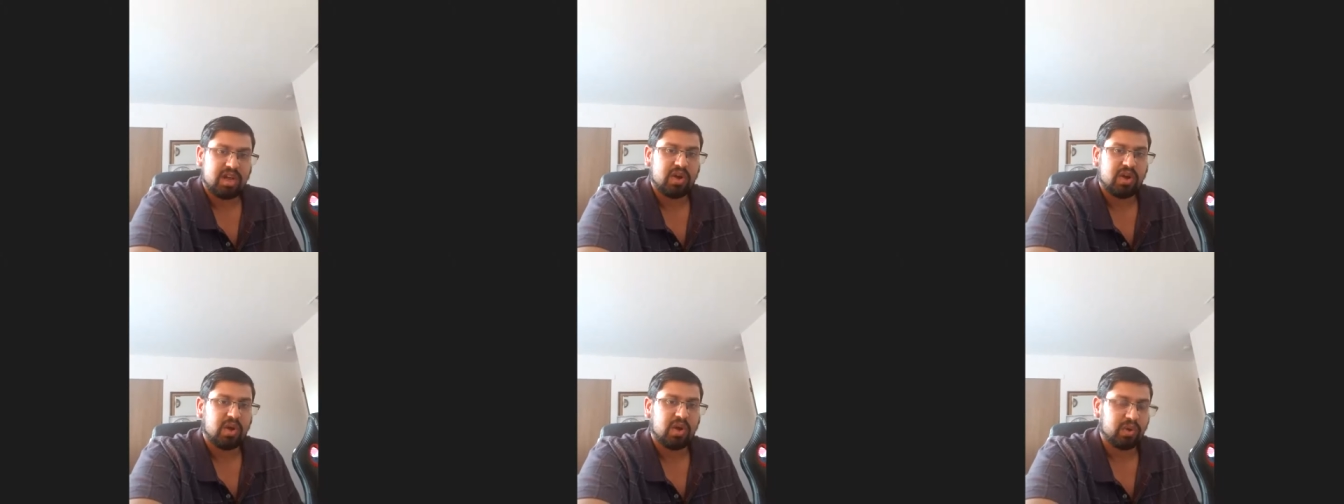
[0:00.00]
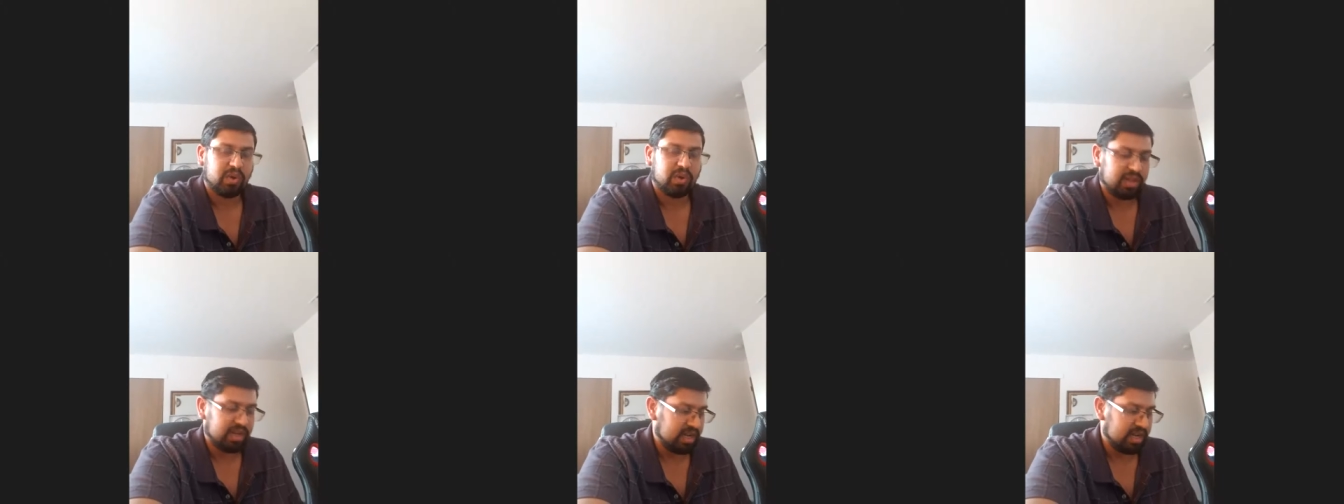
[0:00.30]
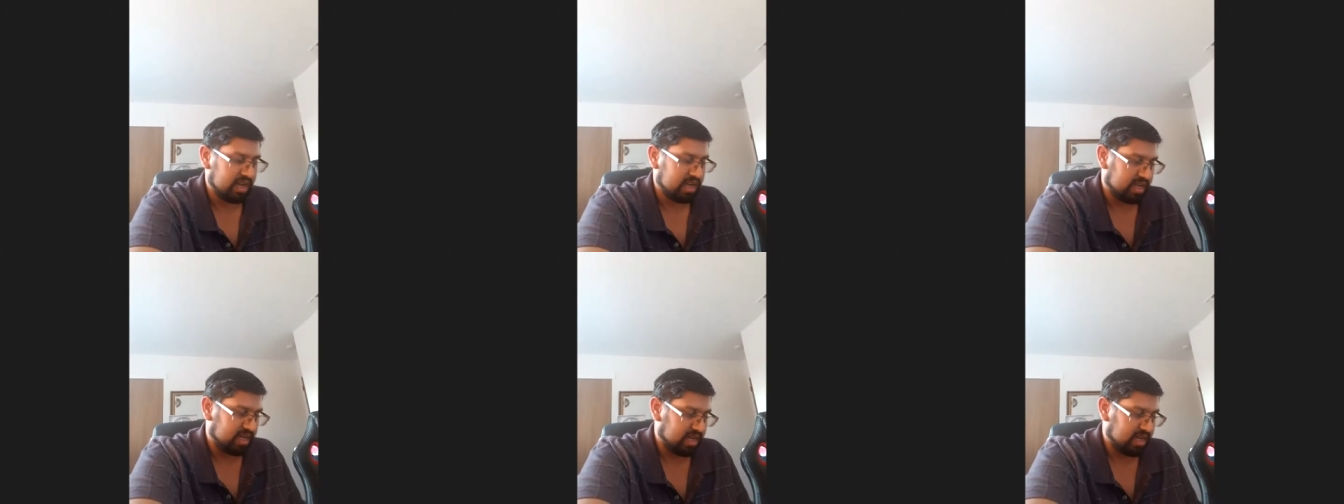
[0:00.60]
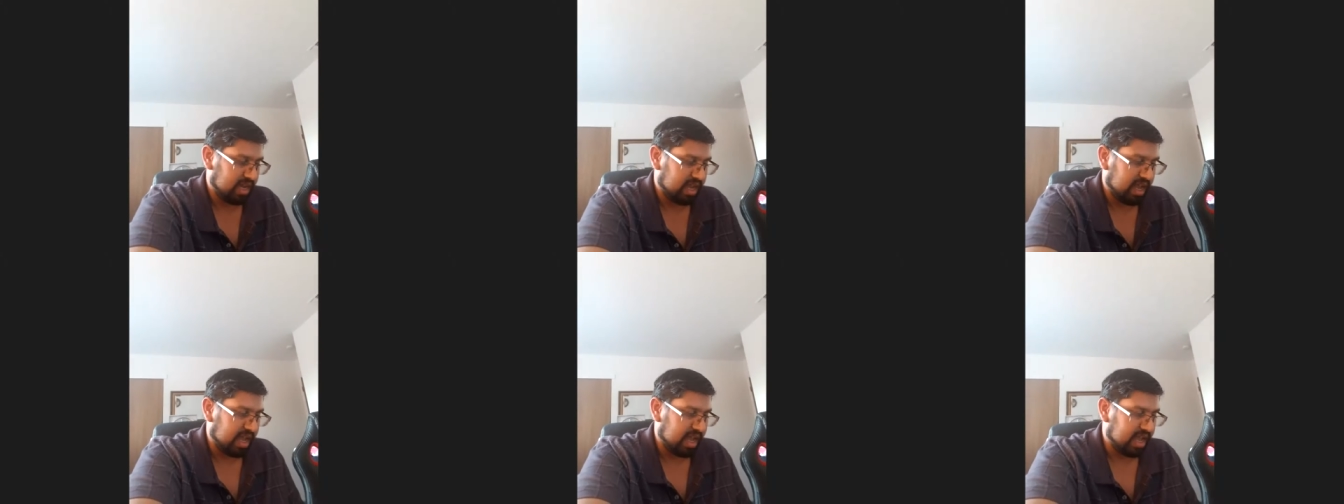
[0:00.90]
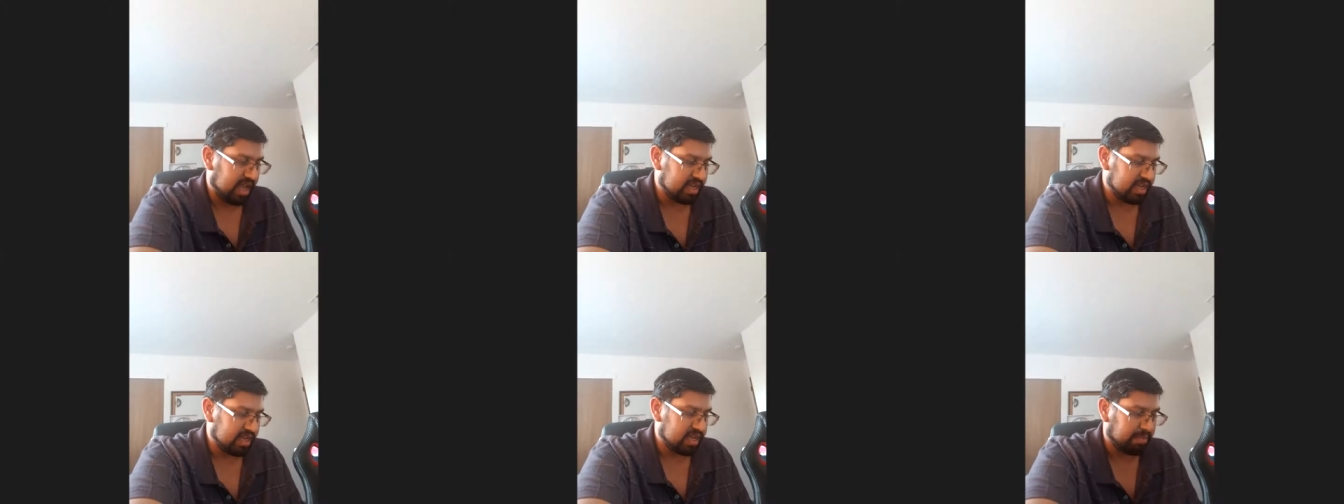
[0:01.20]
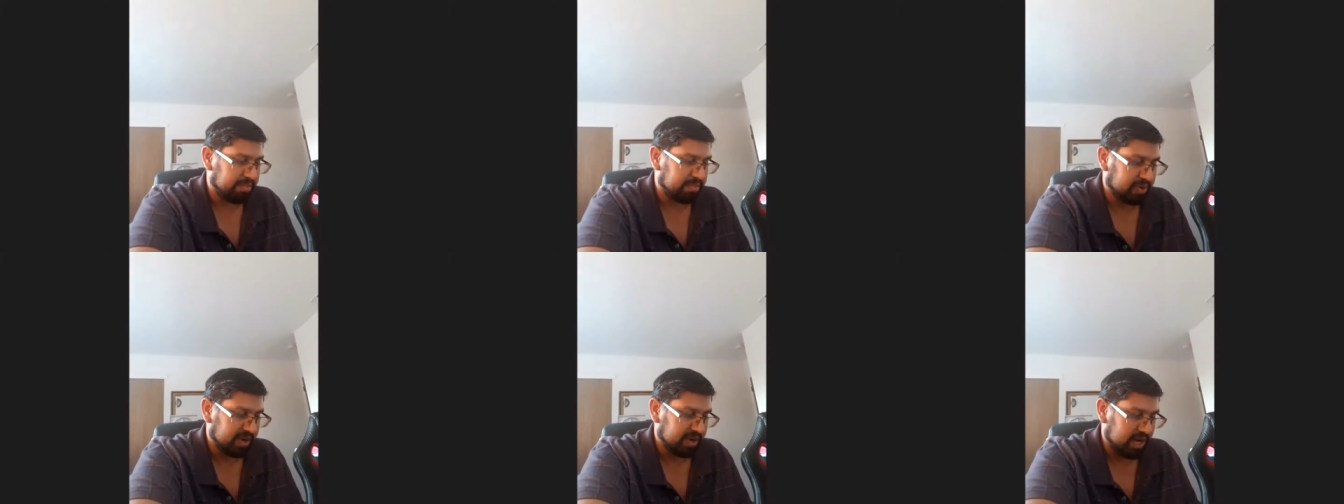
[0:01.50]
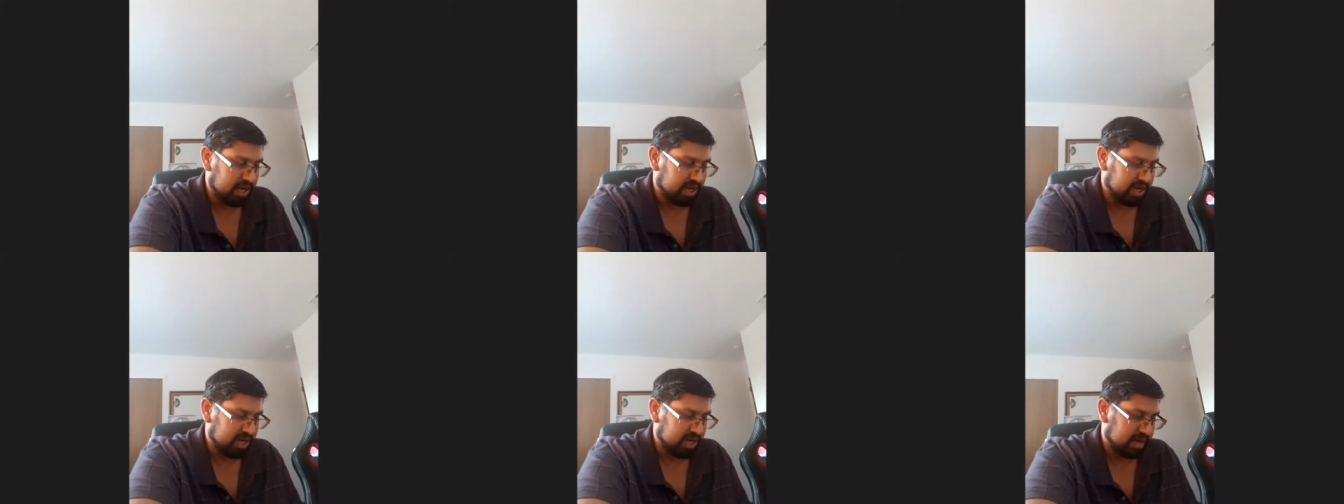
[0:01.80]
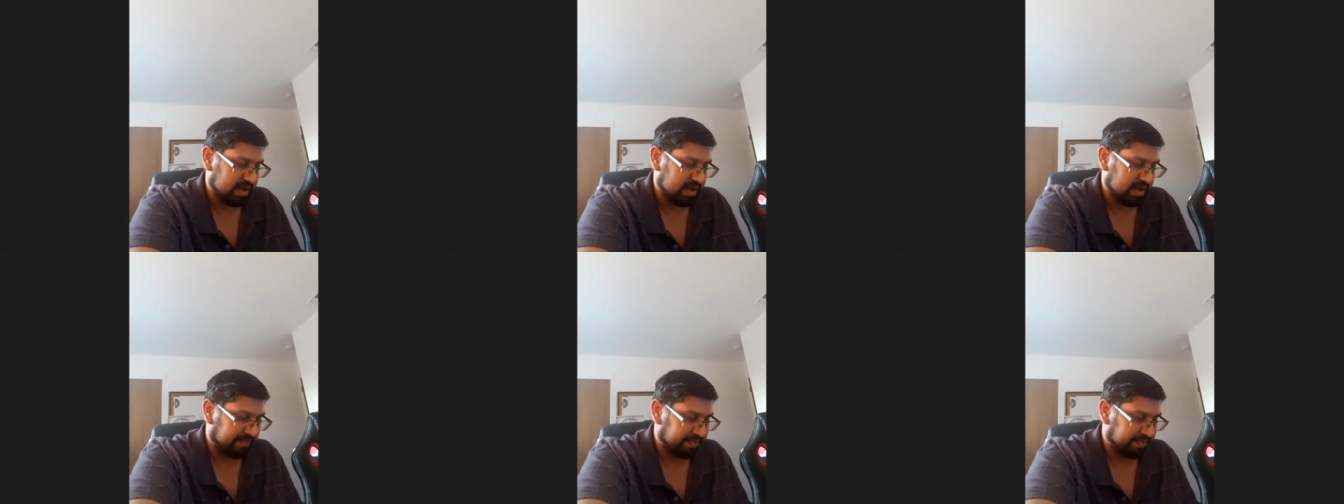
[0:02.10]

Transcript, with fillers: holiness, and separation